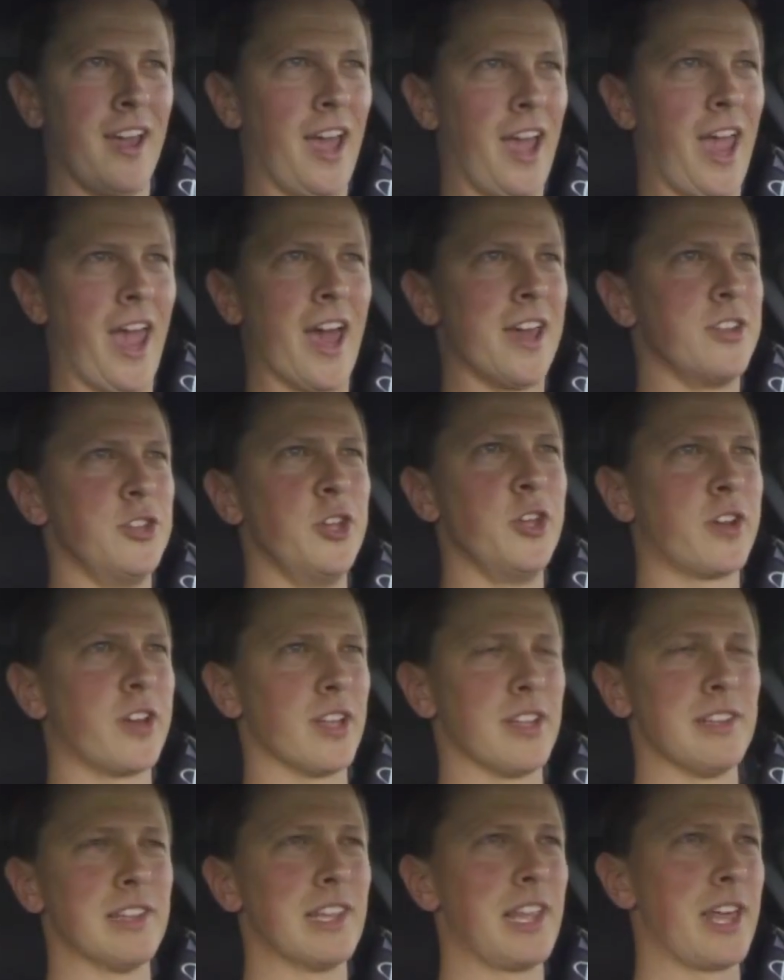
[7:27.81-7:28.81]
and you
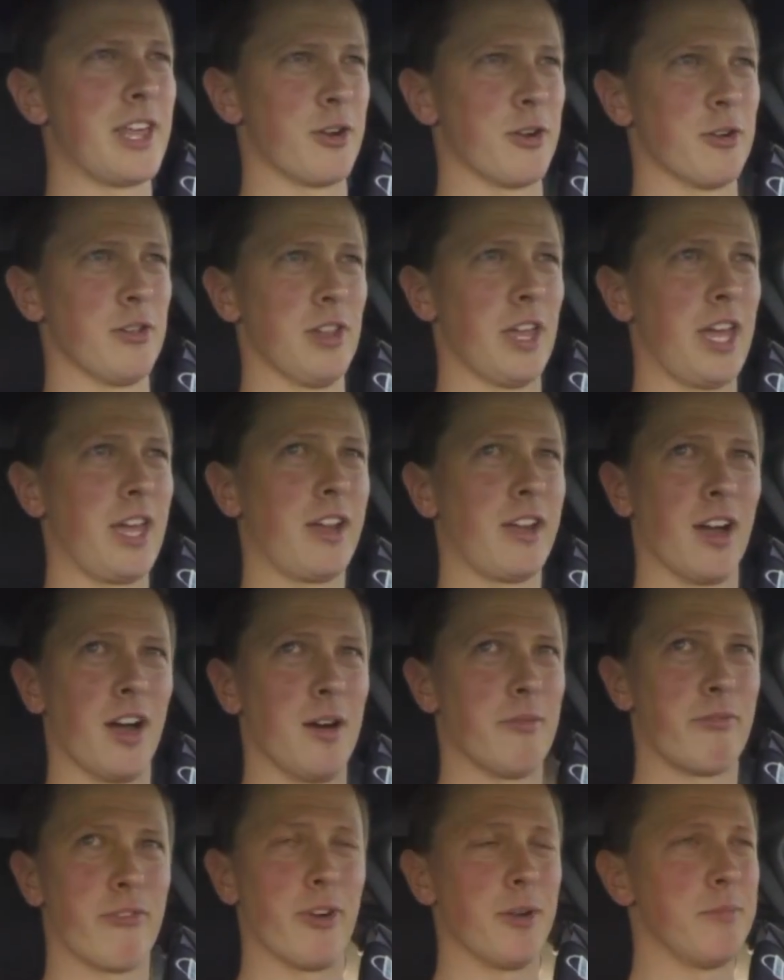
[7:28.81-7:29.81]
can literally
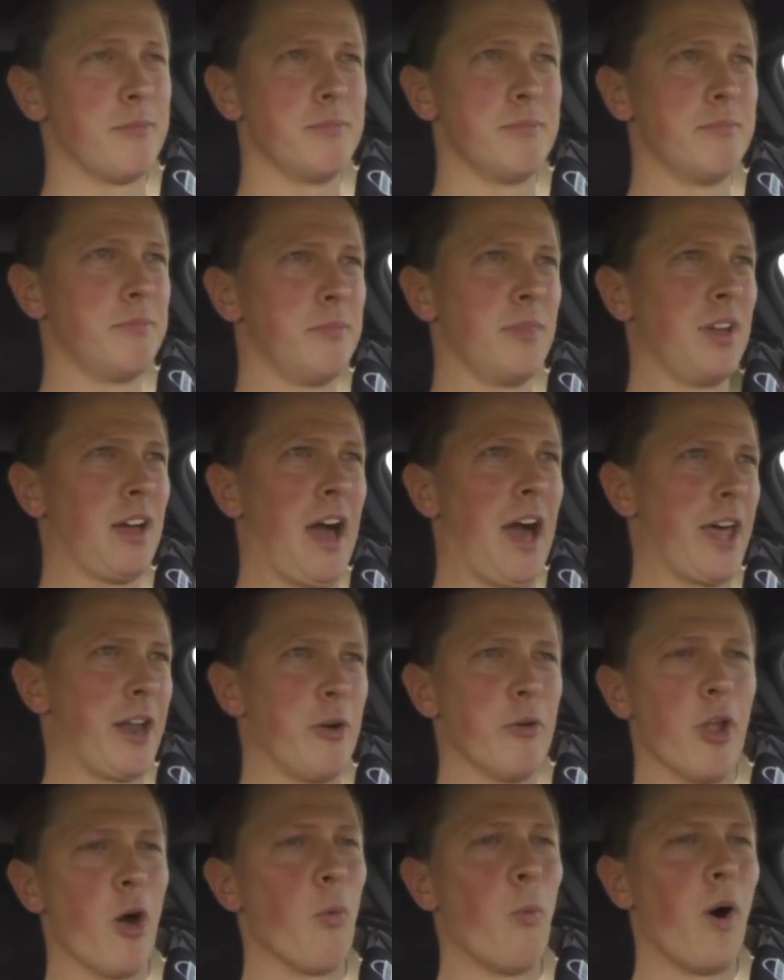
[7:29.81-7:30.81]
come from, I
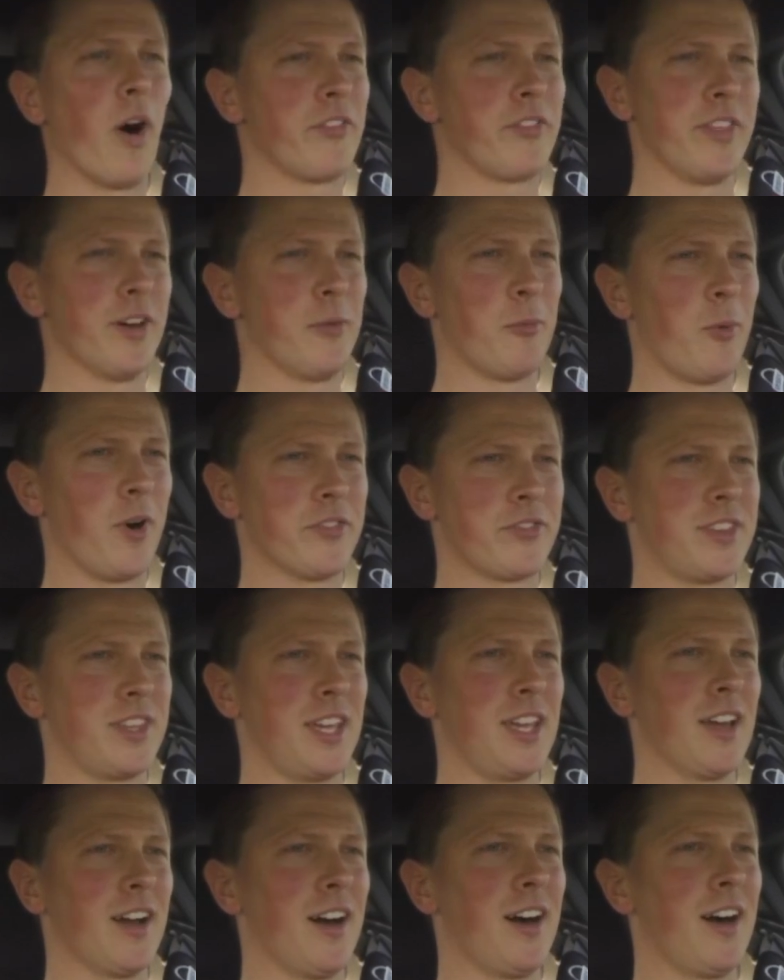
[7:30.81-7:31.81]
don't know what
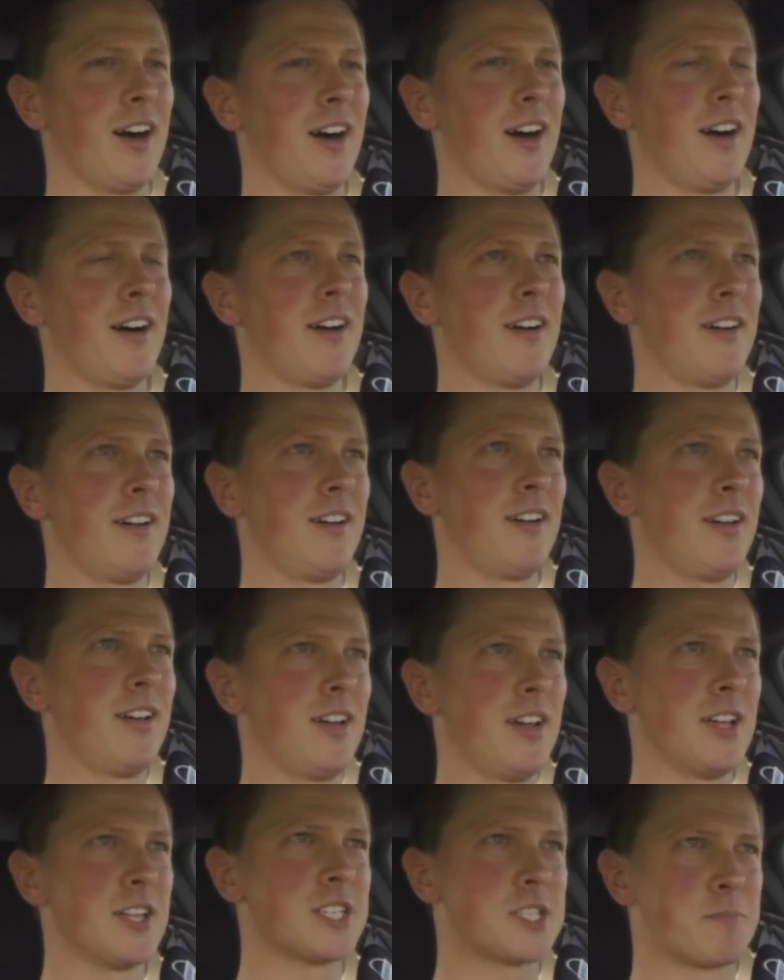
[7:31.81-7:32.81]
the
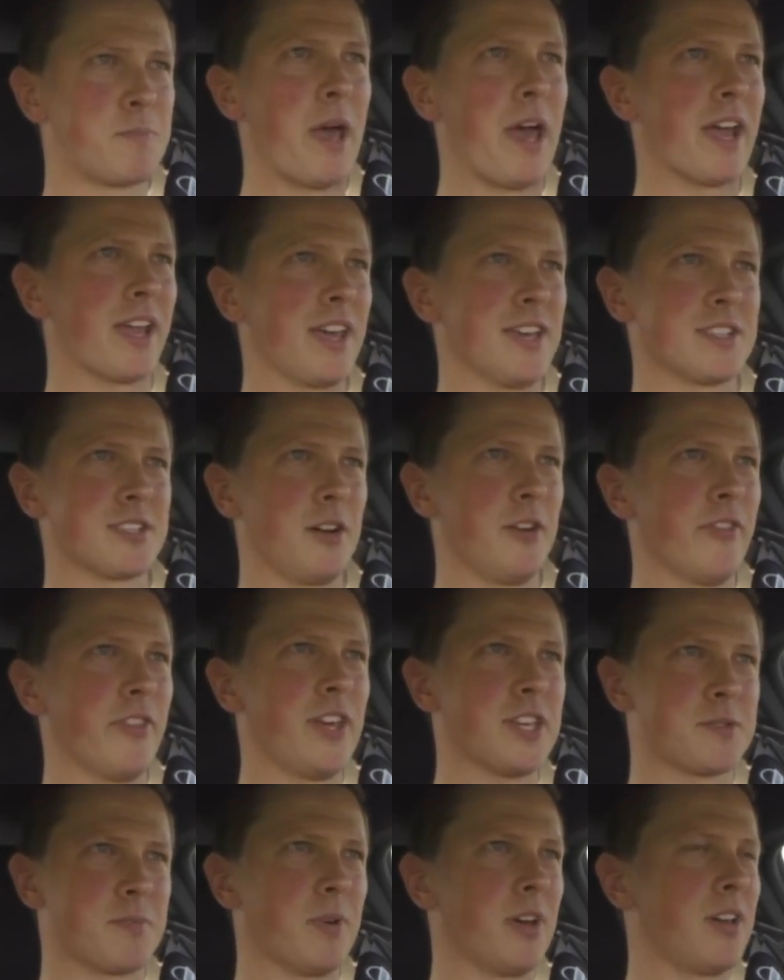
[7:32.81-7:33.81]
spec is on
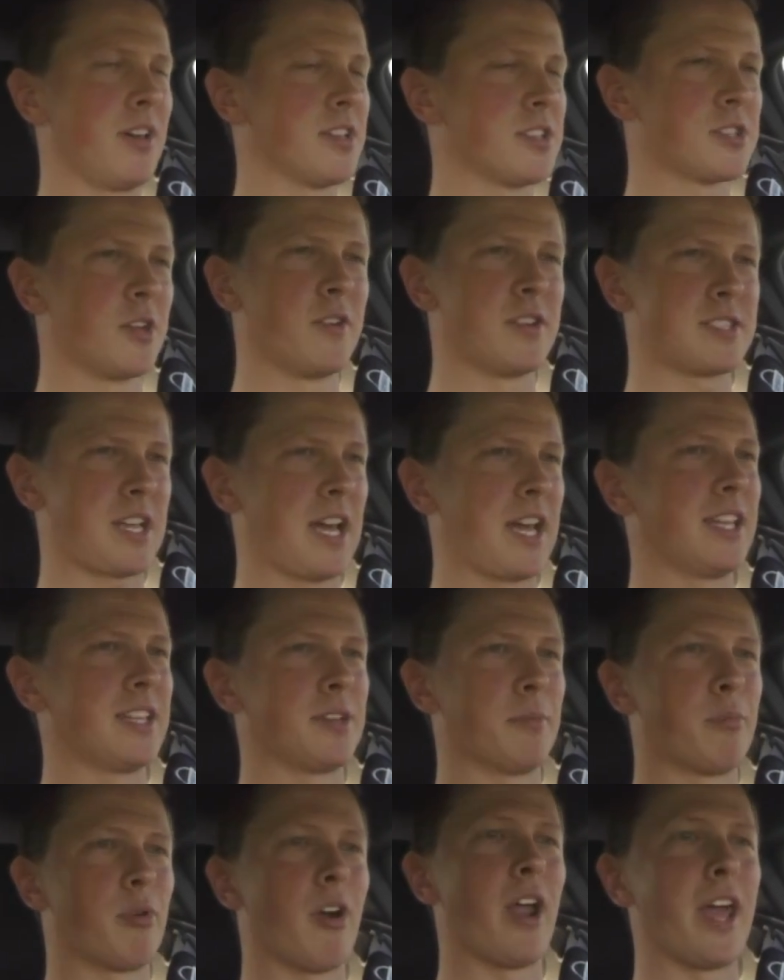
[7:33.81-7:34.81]
this, but as soon as I hit
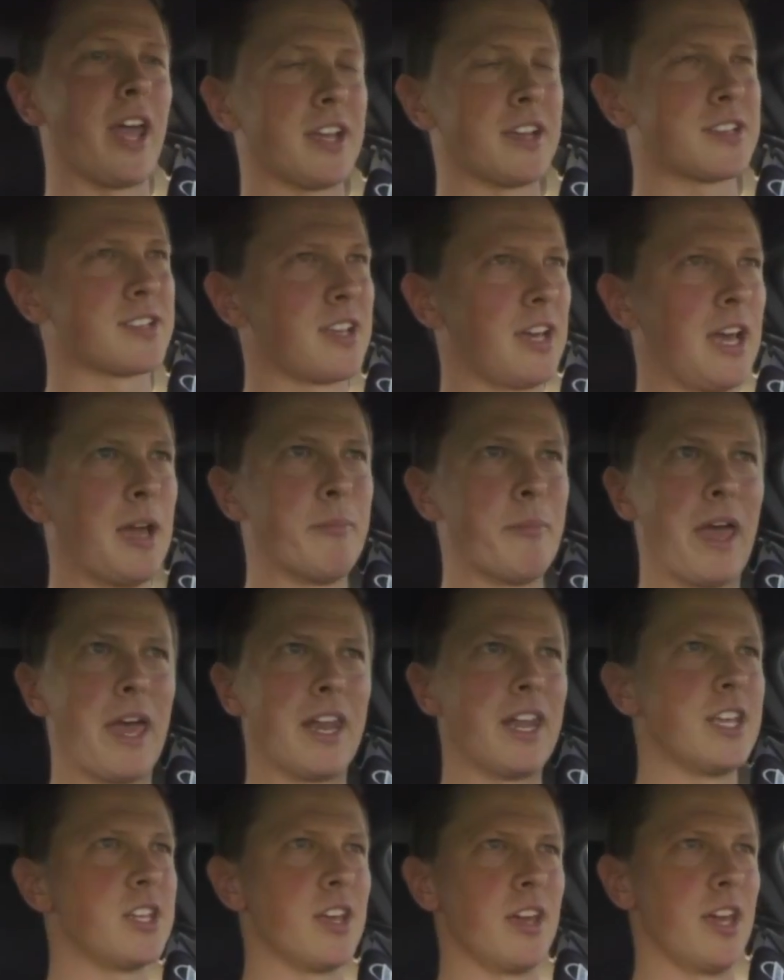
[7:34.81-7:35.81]
the brakes,
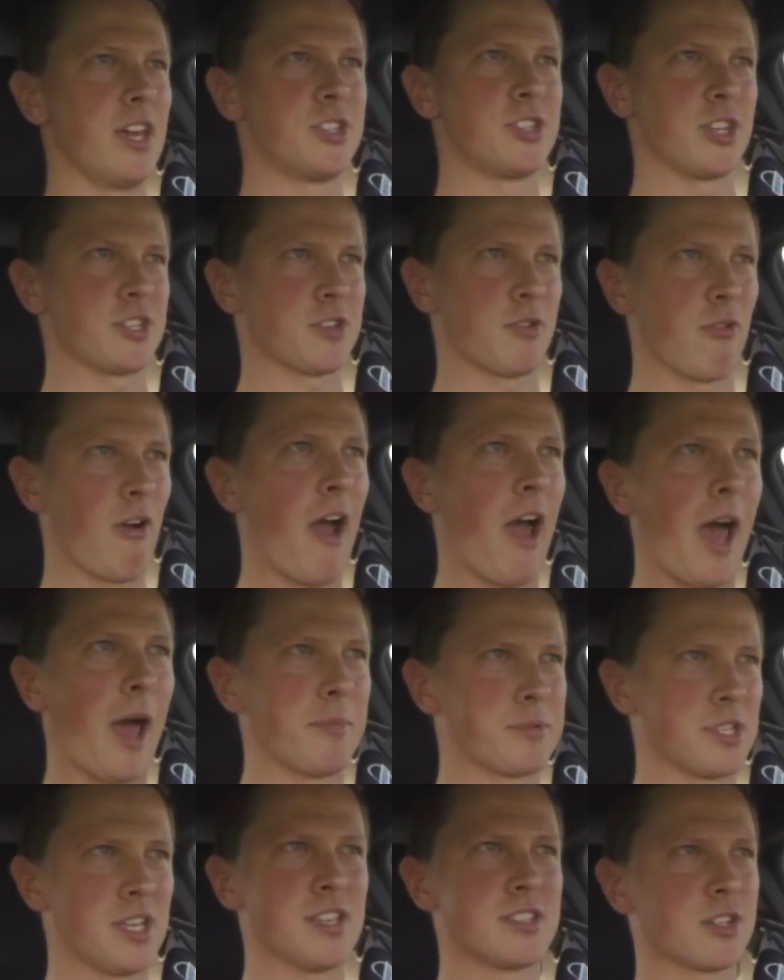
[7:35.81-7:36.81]
man, it just
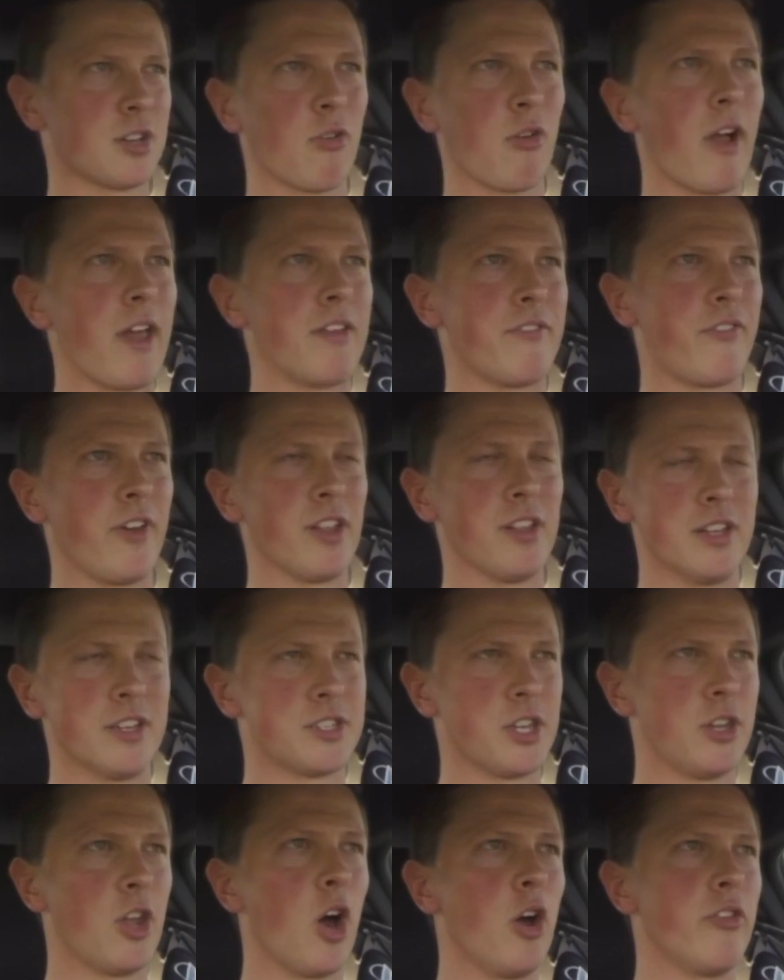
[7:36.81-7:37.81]
grabs, and it's a great
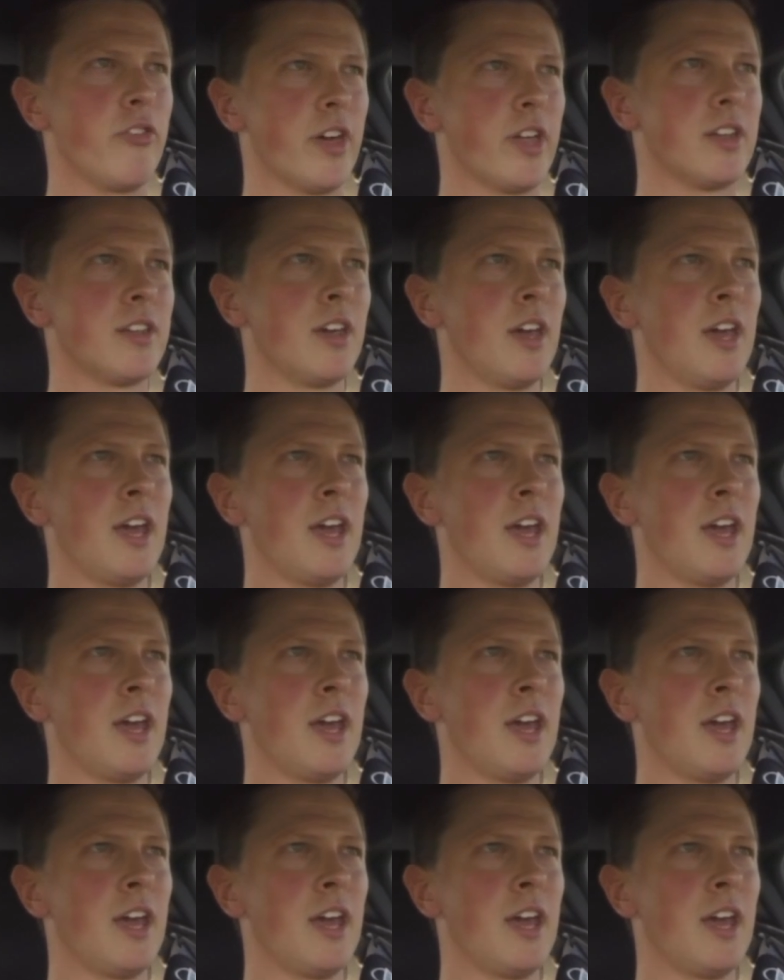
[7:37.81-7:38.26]
feeling to know that